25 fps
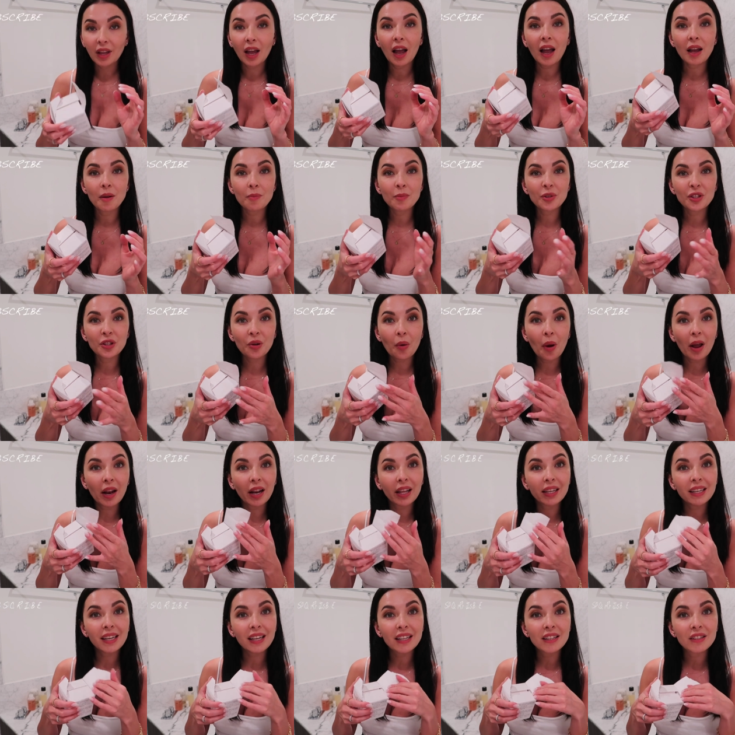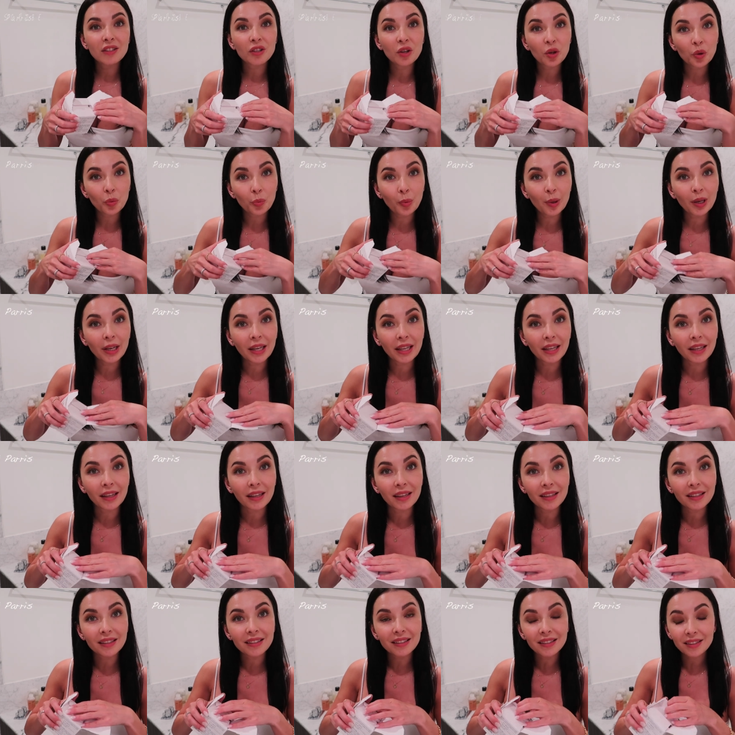I'm so elegant opening
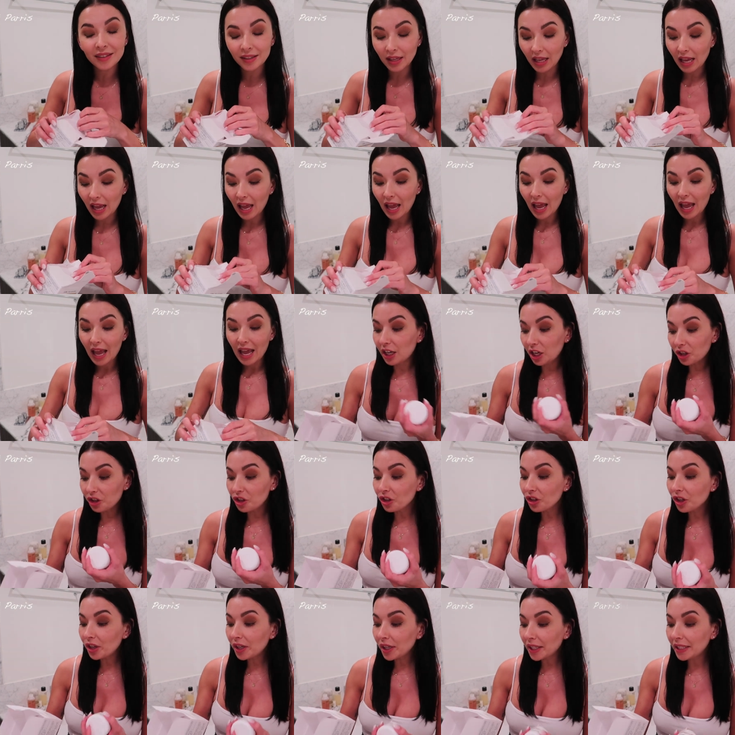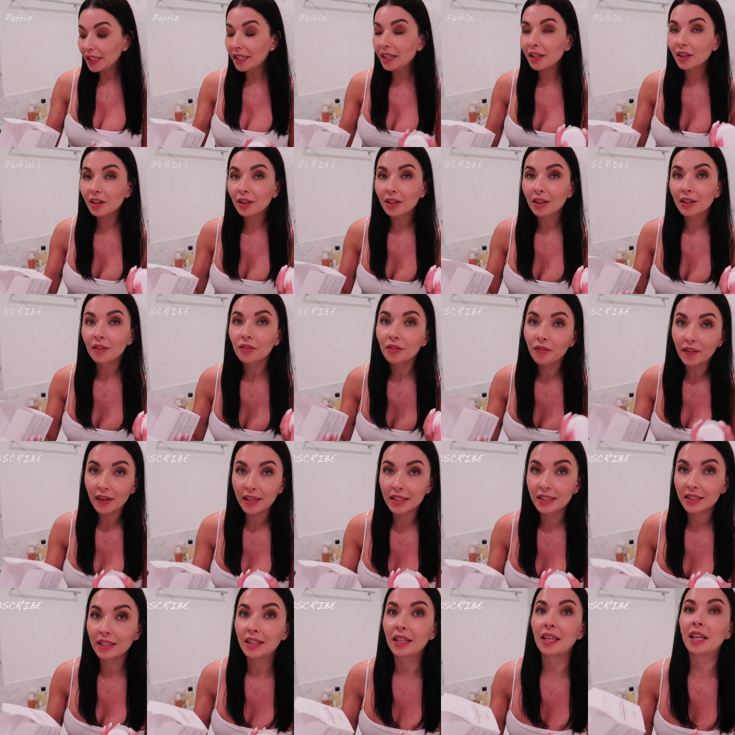it. Regenerating
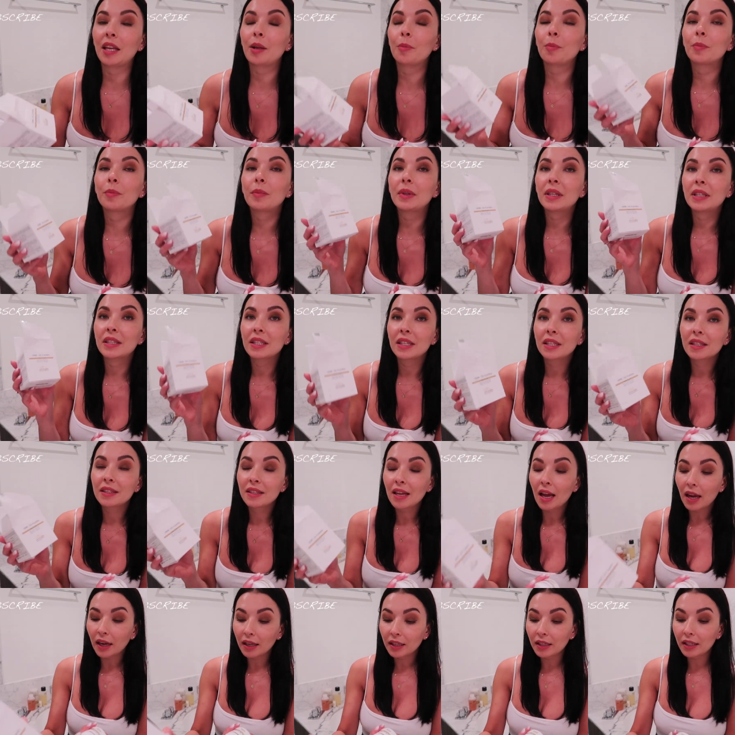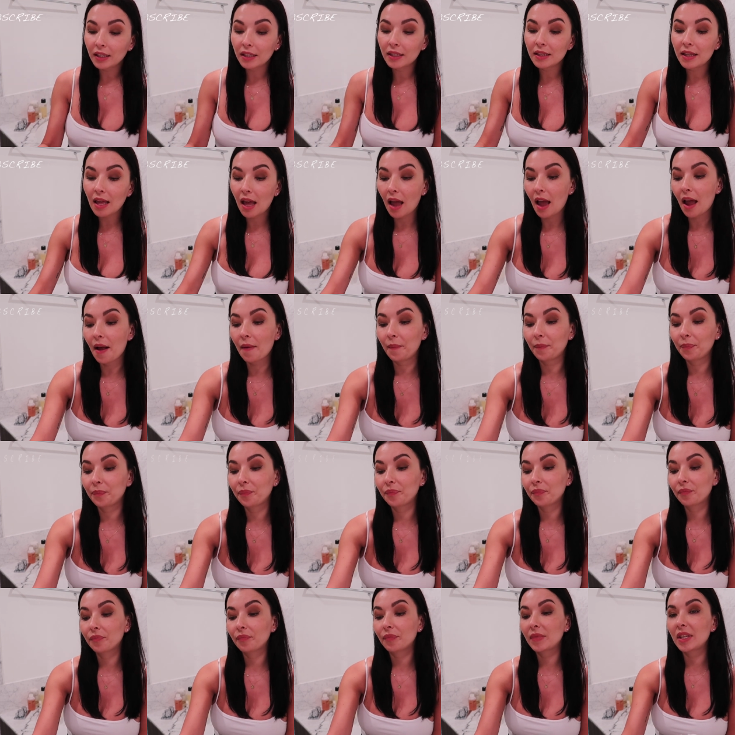face cream. It's exactly the
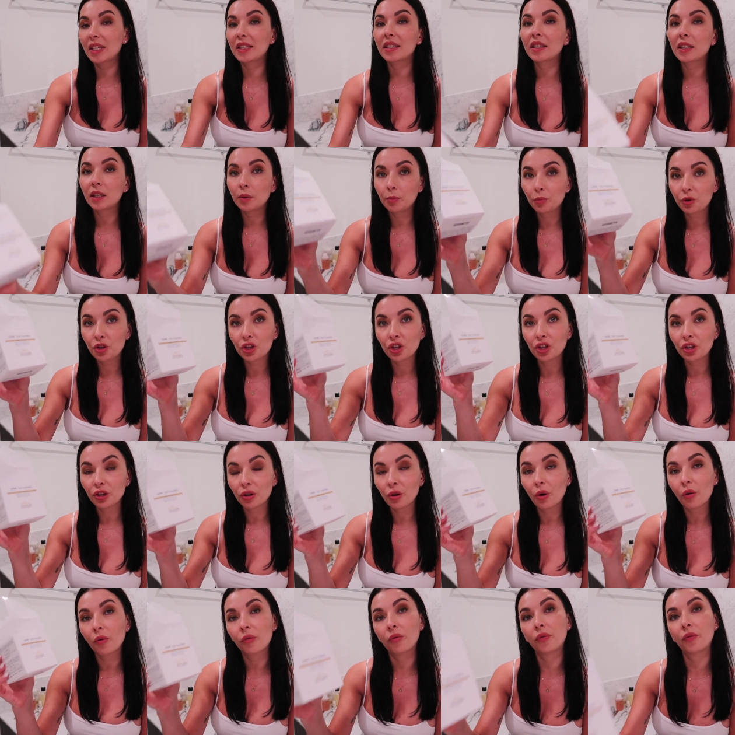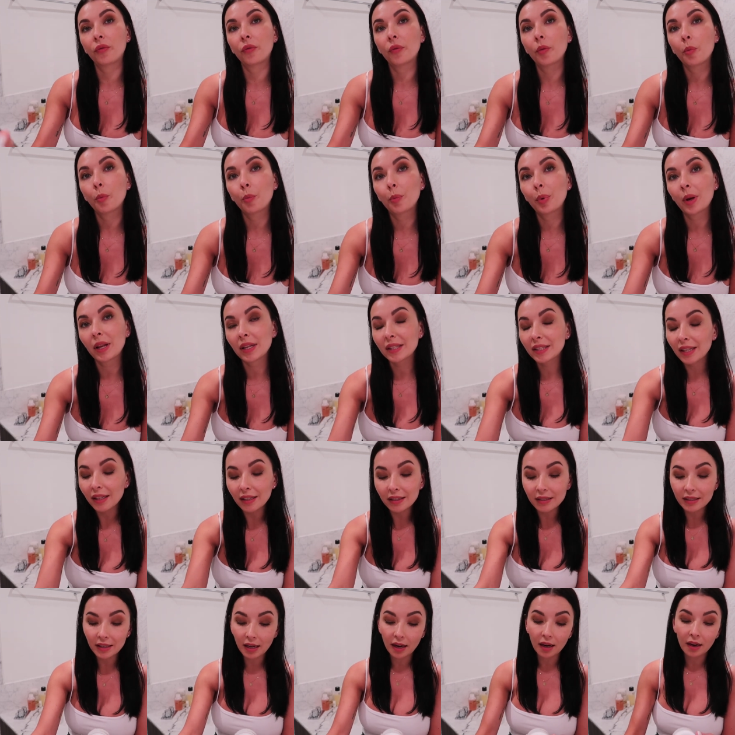description of
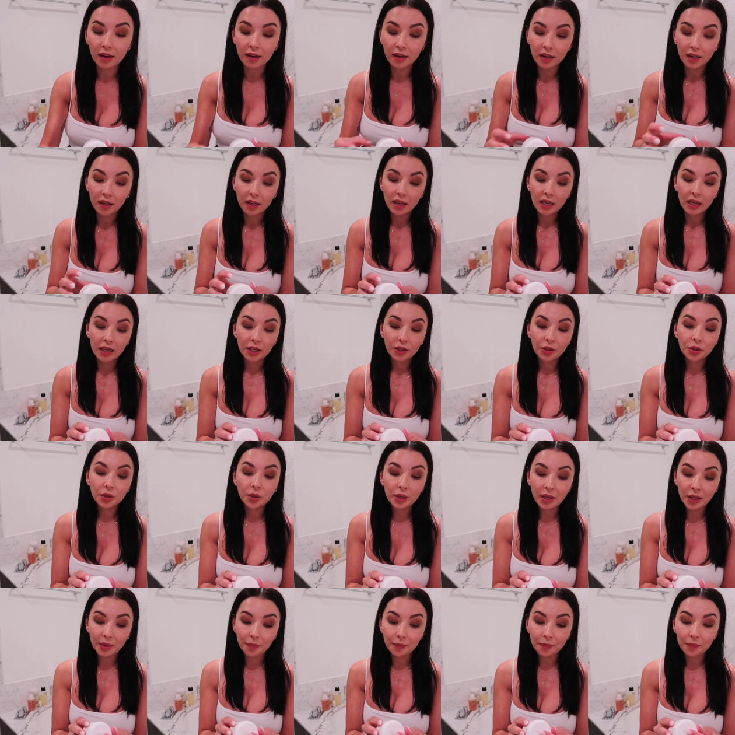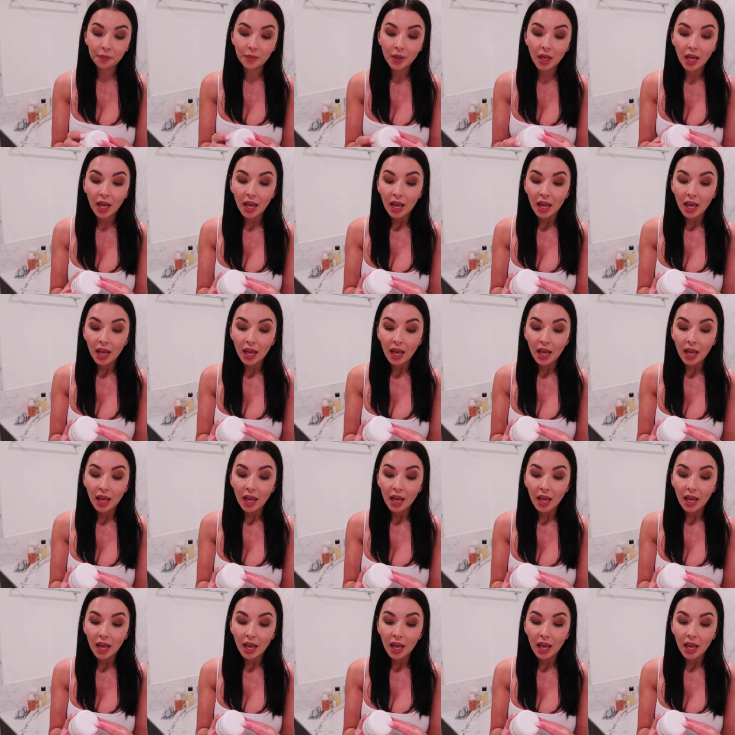placenta cream.